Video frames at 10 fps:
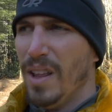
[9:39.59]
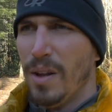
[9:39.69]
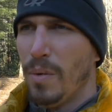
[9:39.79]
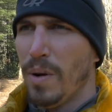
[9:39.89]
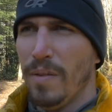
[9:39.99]

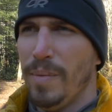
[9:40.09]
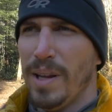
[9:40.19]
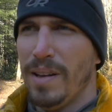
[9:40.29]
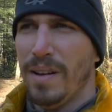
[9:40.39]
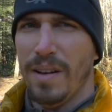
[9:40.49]
there wouldn't have
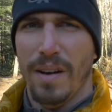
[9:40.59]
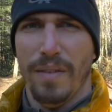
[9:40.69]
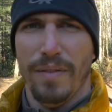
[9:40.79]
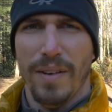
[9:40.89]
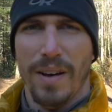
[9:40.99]
been
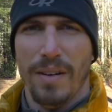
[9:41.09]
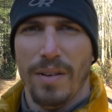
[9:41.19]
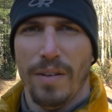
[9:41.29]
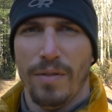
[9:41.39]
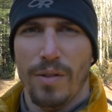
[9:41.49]
enough
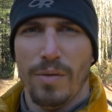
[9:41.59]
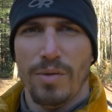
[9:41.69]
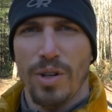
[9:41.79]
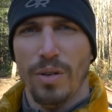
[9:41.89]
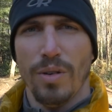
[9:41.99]
room
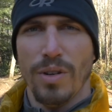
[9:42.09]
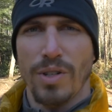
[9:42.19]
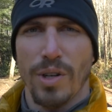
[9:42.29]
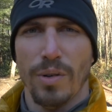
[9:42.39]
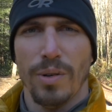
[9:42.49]
shoulder to
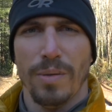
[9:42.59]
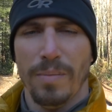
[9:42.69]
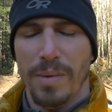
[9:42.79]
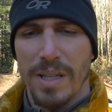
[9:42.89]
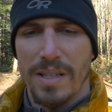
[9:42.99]
shoulder.
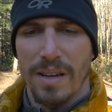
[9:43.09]
But